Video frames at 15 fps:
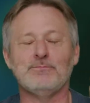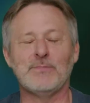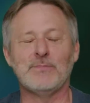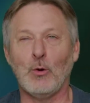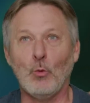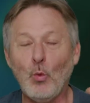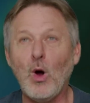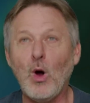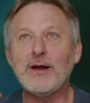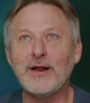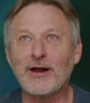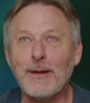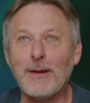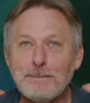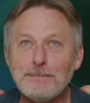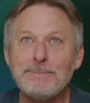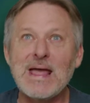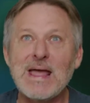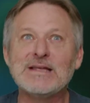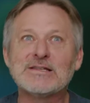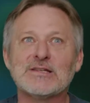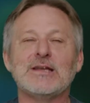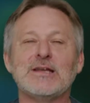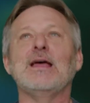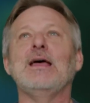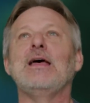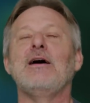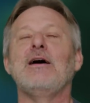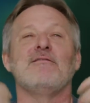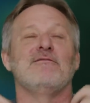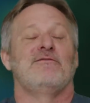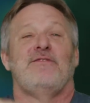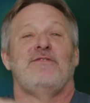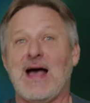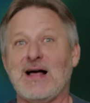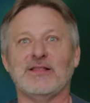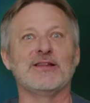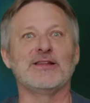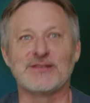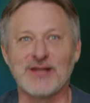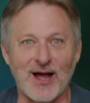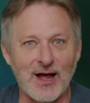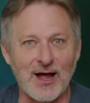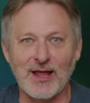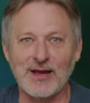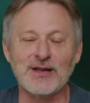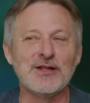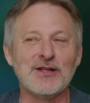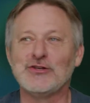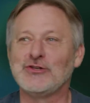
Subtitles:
What an amazing Valentine